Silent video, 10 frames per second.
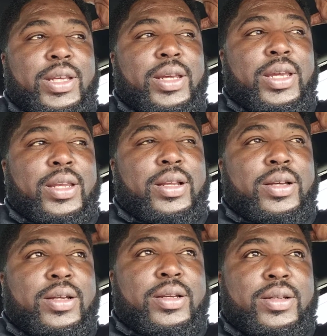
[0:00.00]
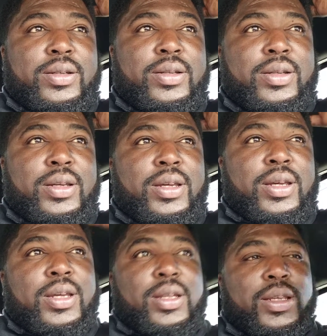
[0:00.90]
And
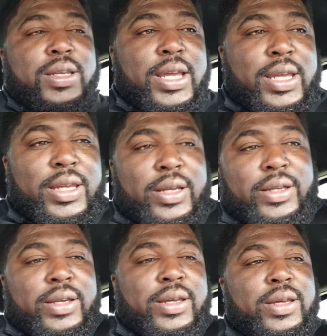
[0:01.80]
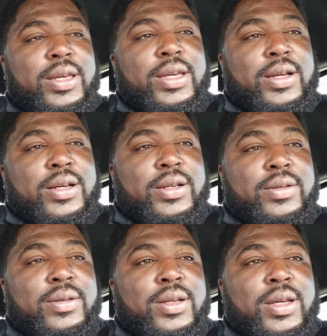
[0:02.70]
today
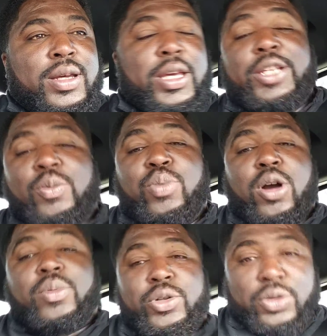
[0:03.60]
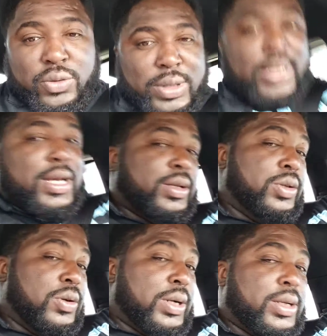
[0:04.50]
he's a barber, so I got
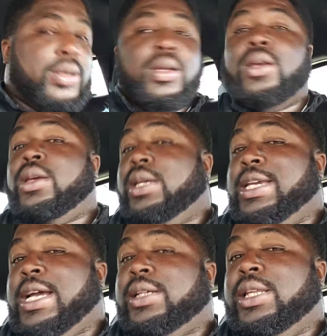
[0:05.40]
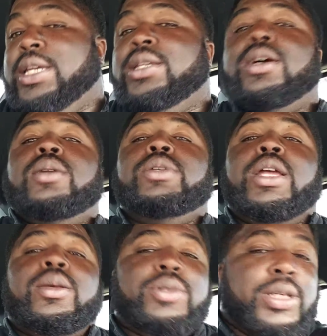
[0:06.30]
cleaned up, you know
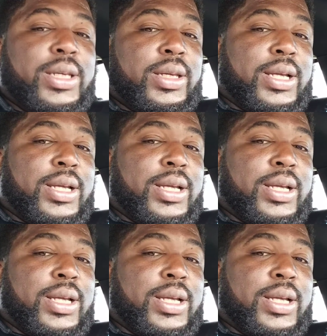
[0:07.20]
what I'm saying?